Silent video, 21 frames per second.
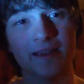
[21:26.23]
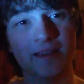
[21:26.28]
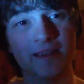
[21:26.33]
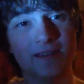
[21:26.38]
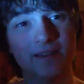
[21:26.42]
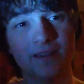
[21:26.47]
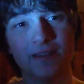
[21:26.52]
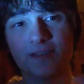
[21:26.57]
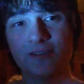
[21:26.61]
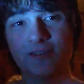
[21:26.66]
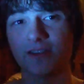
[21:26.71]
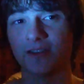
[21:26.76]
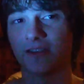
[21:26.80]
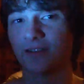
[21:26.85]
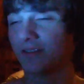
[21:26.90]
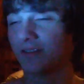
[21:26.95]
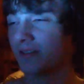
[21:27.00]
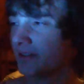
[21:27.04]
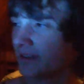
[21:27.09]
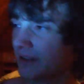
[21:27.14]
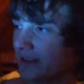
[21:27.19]
And this is
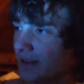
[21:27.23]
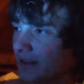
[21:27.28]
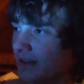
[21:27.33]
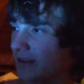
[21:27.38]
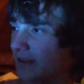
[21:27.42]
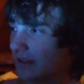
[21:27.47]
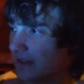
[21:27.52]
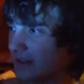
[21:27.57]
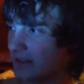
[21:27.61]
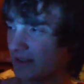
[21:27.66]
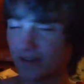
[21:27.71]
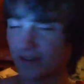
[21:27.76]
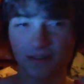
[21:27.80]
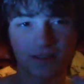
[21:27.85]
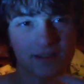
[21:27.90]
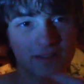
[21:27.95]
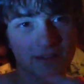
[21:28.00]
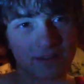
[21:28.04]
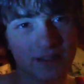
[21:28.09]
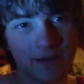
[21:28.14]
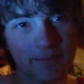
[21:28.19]
just
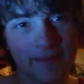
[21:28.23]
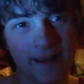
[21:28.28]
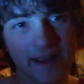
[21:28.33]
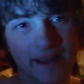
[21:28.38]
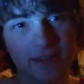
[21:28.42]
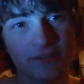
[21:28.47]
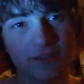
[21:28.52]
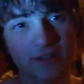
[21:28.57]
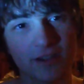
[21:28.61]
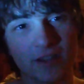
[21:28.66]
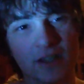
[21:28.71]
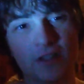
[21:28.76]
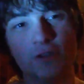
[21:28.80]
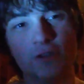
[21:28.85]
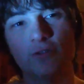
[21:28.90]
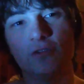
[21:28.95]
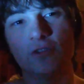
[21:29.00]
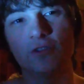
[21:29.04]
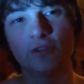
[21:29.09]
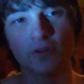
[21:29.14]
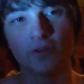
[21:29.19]
a dumbass
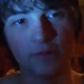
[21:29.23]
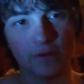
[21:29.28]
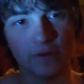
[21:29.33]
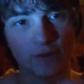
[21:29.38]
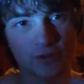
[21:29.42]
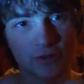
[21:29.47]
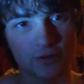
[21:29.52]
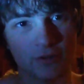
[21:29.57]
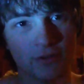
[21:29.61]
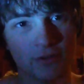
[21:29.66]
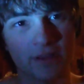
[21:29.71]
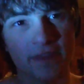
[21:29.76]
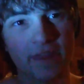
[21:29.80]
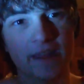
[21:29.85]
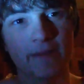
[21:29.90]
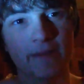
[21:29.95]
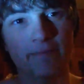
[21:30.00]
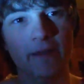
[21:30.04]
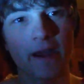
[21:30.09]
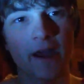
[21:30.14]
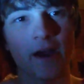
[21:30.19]
fucking union commercial.
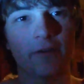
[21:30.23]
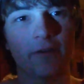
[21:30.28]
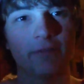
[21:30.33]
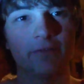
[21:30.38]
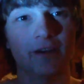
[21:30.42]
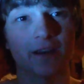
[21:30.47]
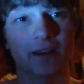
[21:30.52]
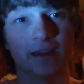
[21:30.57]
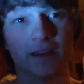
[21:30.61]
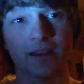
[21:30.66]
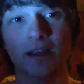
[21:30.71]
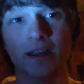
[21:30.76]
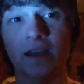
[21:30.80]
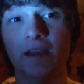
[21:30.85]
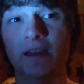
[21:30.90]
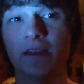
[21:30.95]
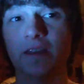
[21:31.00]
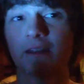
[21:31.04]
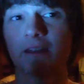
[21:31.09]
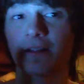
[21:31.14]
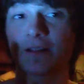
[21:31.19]
Think about fucking
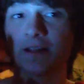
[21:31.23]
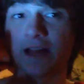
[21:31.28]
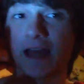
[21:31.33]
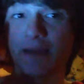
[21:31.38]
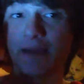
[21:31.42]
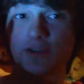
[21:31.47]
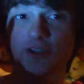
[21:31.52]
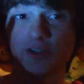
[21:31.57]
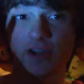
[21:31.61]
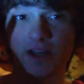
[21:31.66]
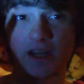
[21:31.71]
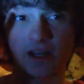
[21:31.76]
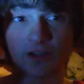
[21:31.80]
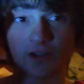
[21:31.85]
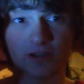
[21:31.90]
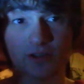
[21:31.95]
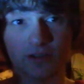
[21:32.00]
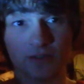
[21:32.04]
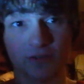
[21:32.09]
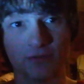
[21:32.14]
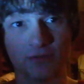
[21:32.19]
climate
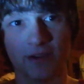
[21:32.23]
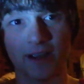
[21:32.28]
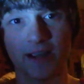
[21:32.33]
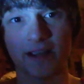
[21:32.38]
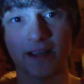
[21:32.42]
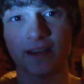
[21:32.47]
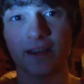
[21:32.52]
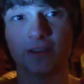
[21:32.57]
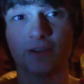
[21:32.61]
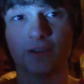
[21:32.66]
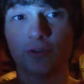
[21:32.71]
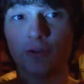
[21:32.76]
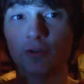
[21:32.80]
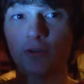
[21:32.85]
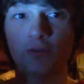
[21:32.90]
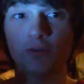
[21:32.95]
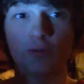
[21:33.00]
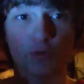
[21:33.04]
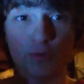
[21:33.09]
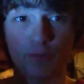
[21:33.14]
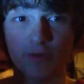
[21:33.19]
change, right?
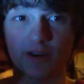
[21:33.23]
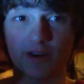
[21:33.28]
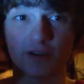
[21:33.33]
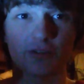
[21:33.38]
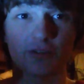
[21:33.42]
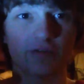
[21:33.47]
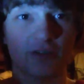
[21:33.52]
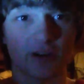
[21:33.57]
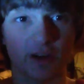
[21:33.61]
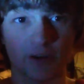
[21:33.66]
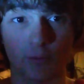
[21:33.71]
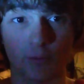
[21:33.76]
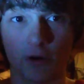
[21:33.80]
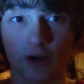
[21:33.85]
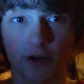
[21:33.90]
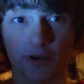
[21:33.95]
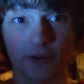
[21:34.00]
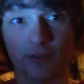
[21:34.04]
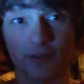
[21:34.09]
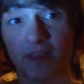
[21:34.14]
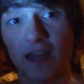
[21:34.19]
Soon, we'll be under fucking
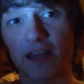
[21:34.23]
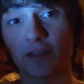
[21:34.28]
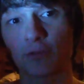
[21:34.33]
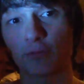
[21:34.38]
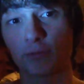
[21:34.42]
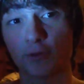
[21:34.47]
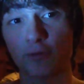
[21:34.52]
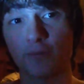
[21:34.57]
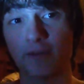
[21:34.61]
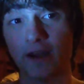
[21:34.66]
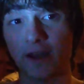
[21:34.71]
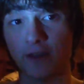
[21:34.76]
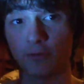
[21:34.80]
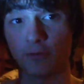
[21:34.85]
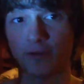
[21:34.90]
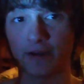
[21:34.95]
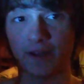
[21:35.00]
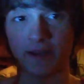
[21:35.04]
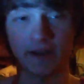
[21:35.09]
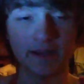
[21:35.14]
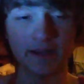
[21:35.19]
water. That's real, by
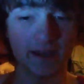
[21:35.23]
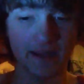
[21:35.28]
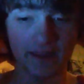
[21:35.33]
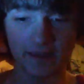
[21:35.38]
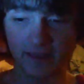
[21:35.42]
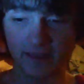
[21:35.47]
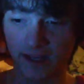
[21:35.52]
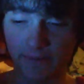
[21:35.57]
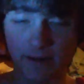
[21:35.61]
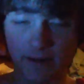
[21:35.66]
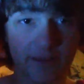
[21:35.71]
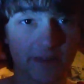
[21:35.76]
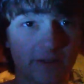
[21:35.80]
the way. Think